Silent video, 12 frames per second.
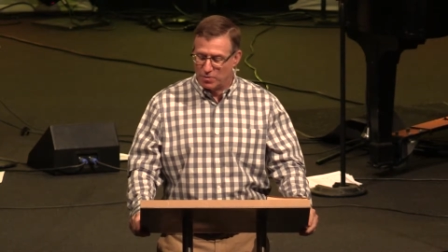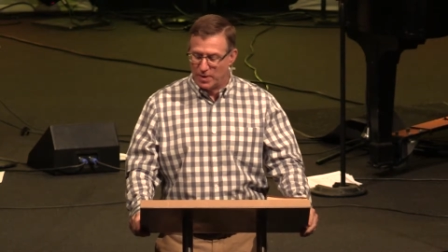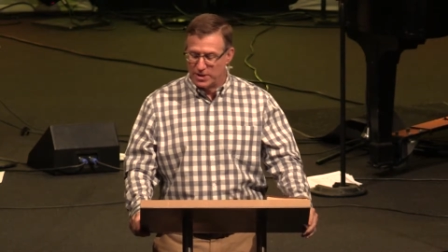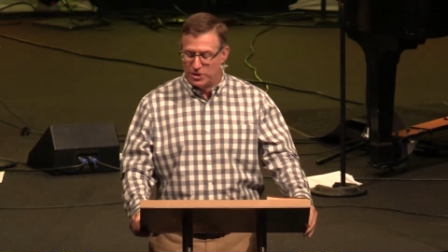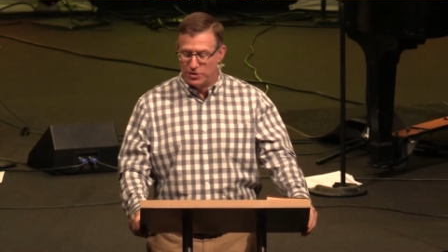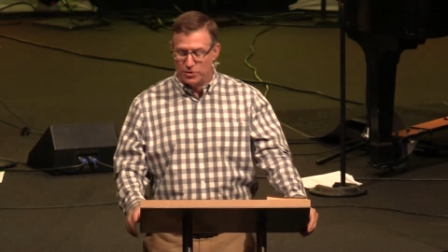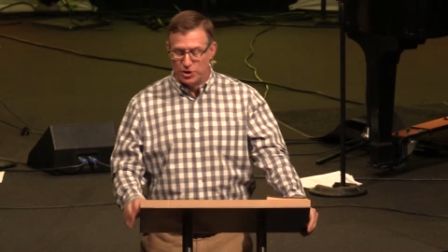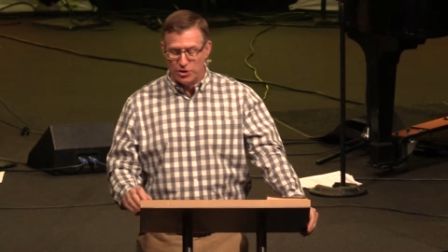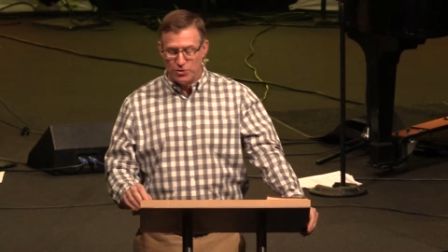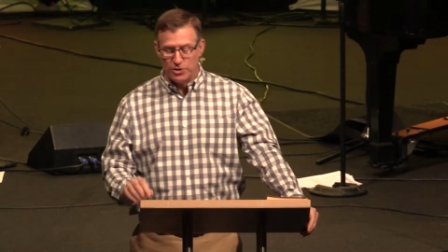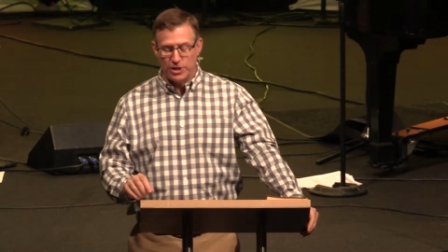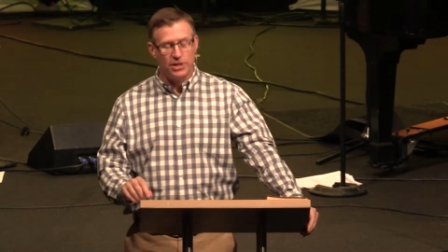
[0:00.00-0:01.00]
what you
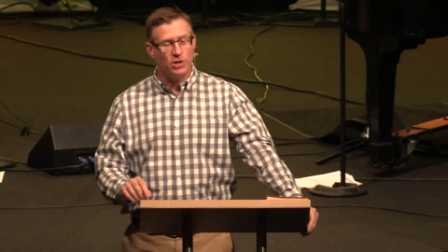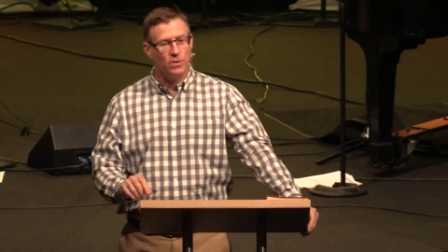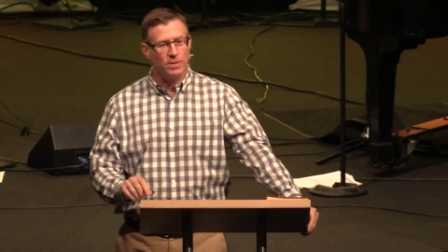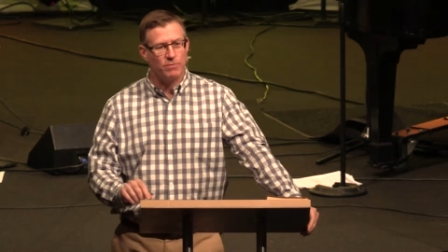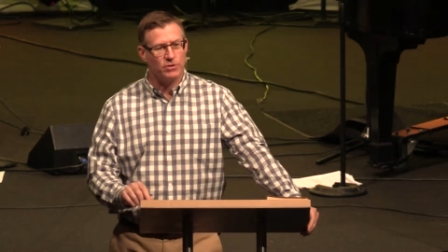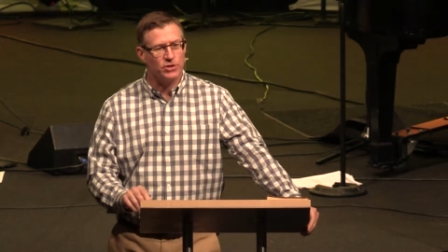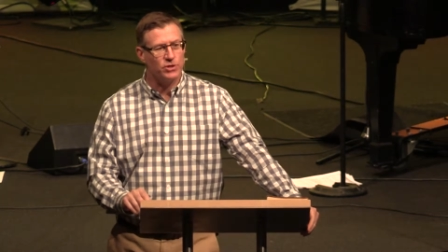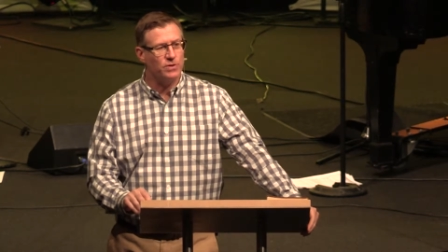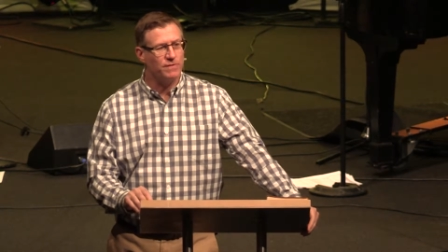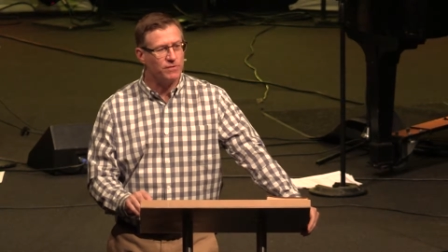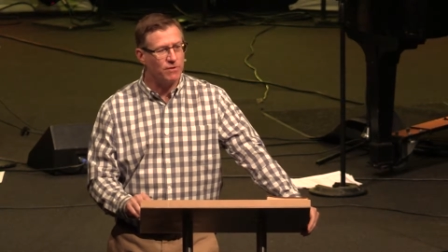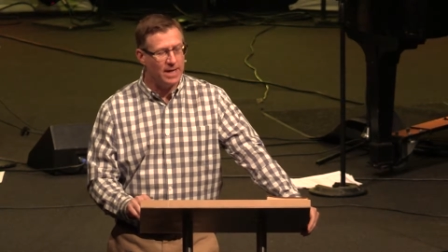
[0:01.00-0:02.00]
choose to do in pursuit
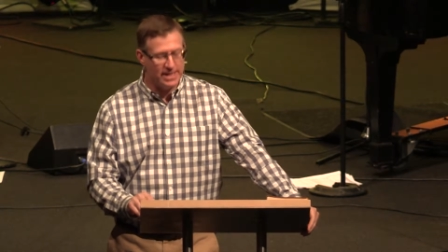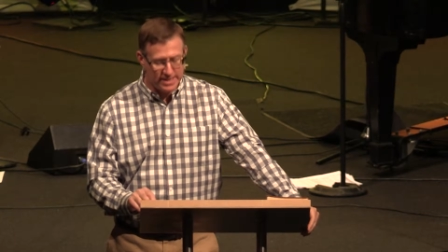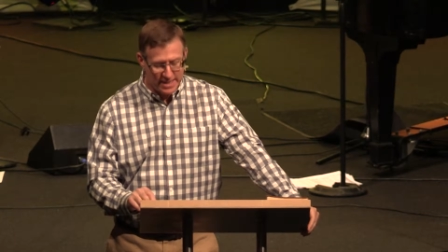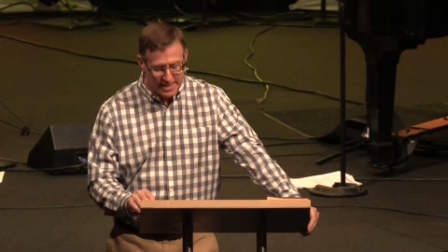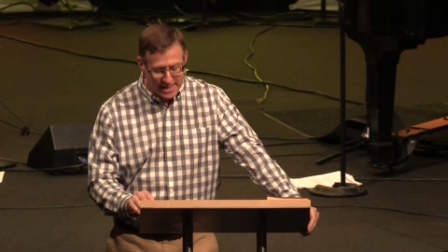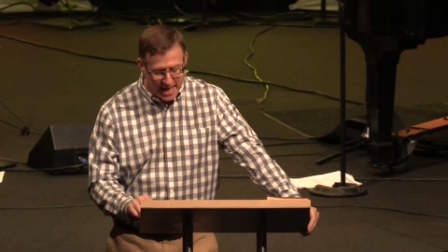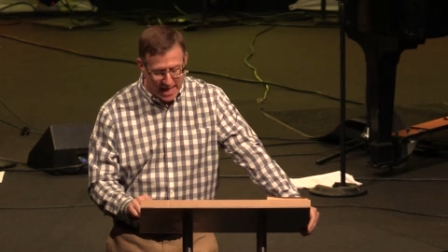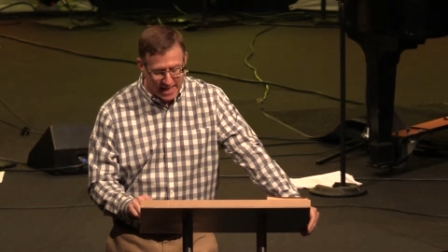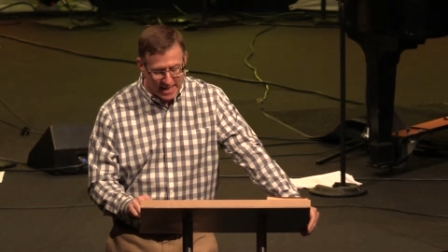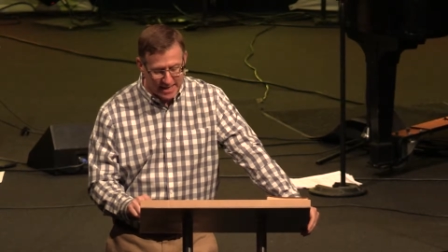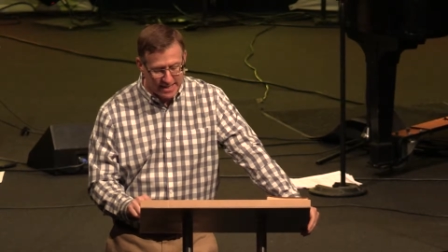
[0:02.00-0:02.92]
of Christ today